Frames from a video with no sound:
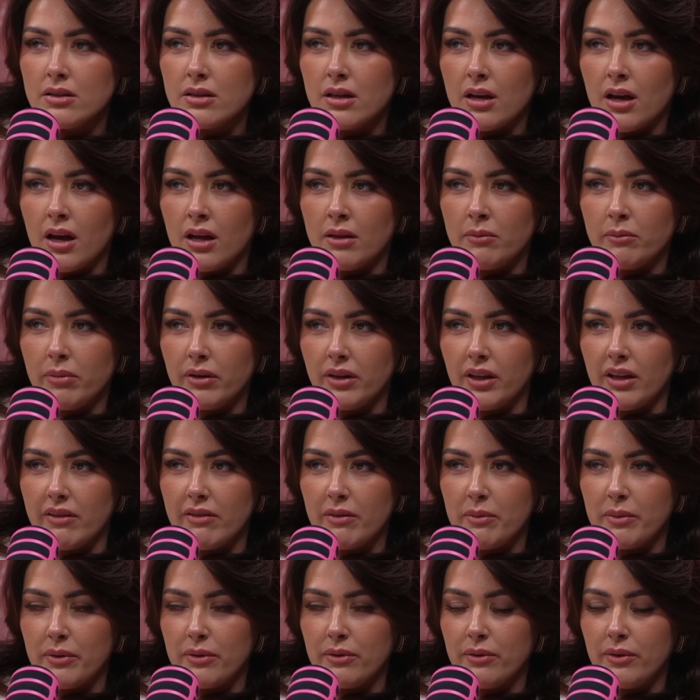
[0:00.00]

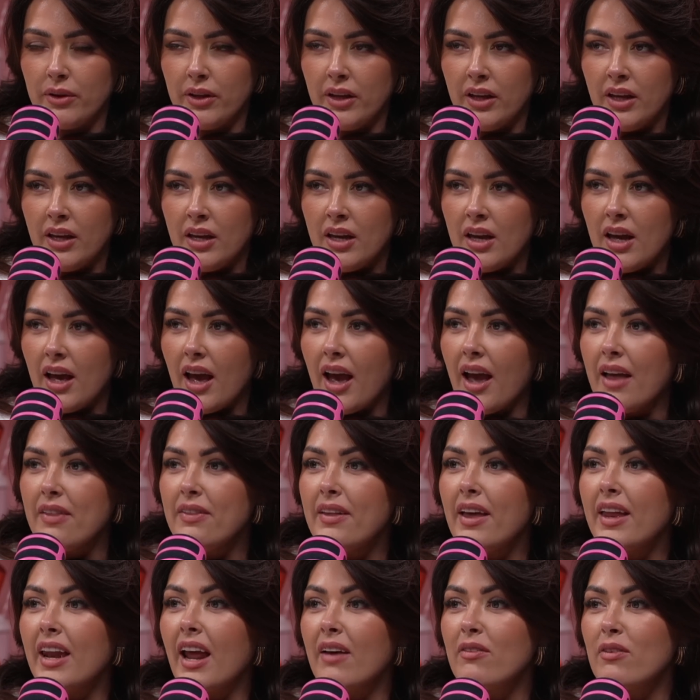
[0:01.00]
Unbelievable. And
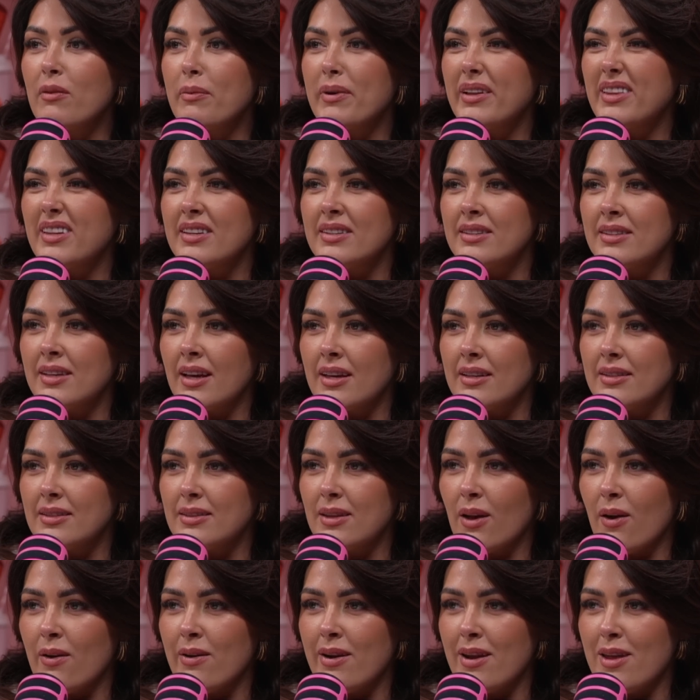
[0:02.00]
then everybody sits
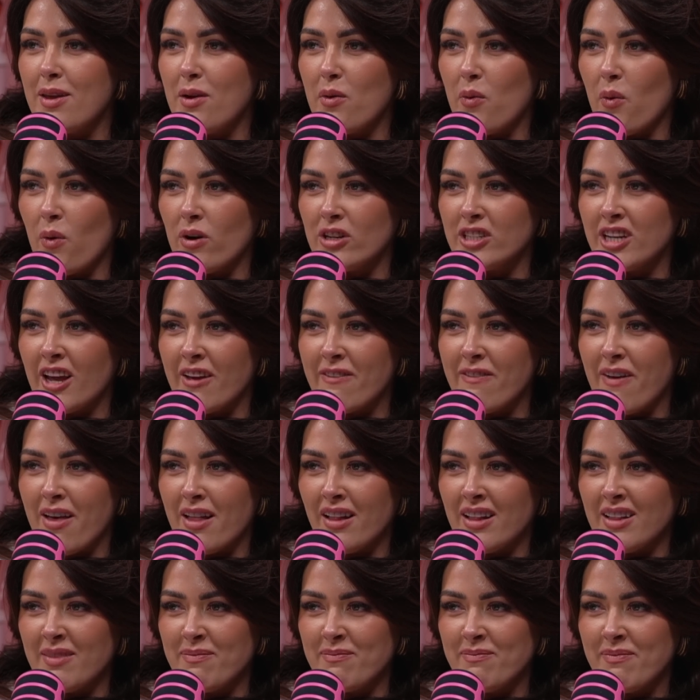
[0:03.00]
down and you watch a
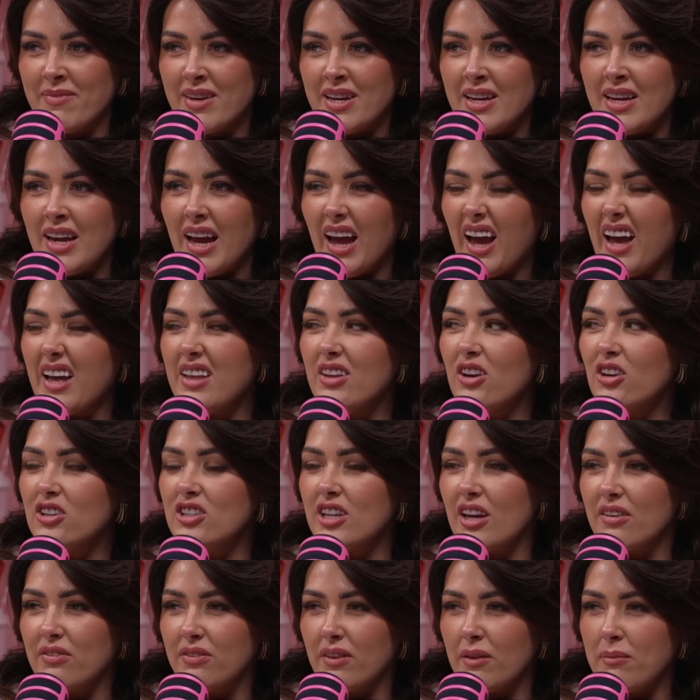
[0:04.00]
film and you're
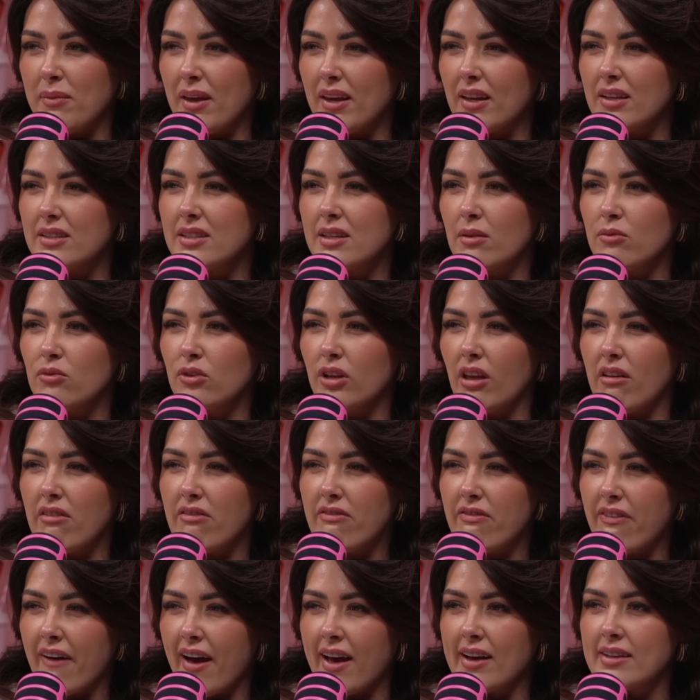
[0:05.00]
definitely making some really
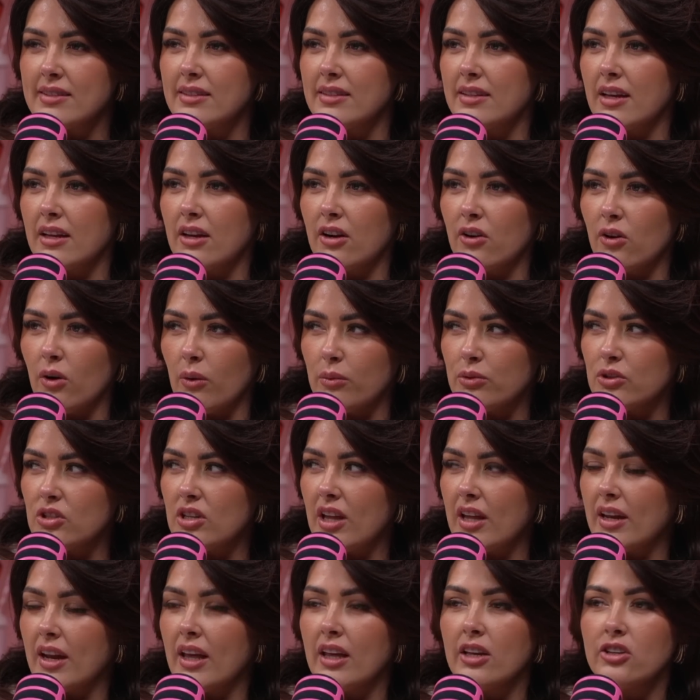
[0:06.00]
fast dinner option
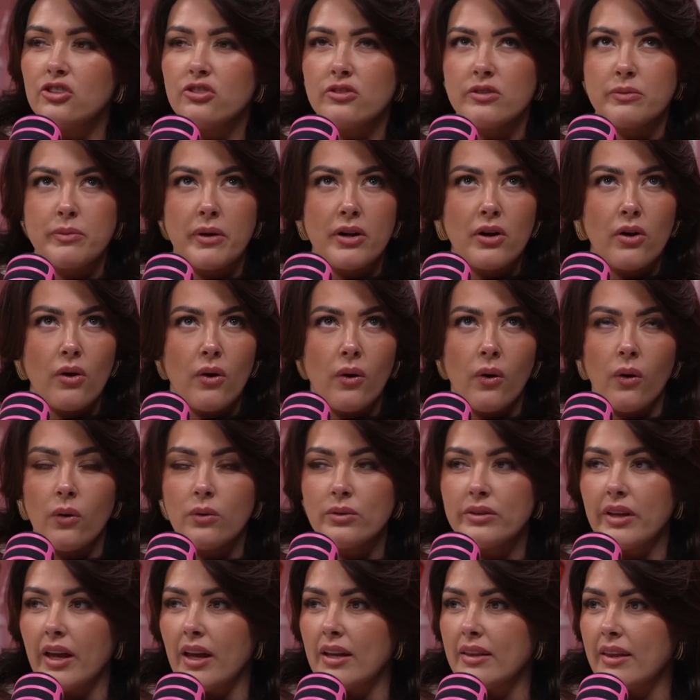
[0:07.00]
that night because you spent all
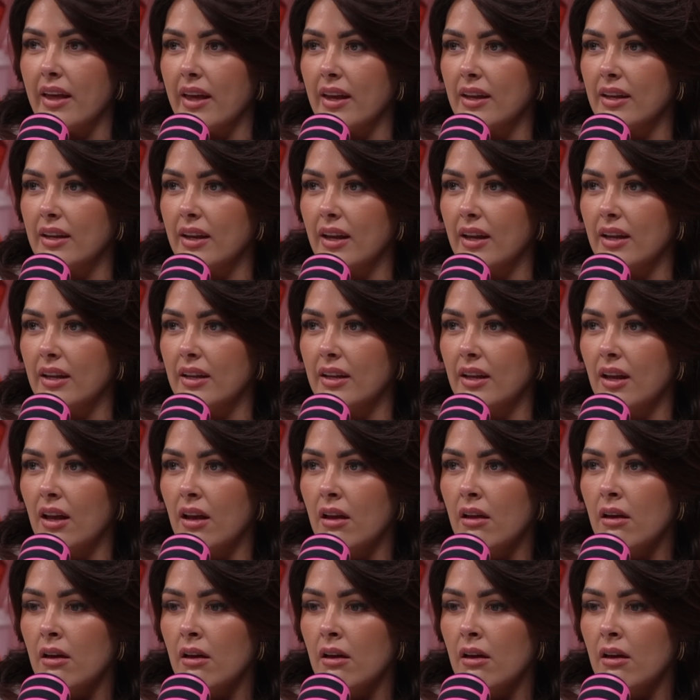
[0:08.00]
day decorating.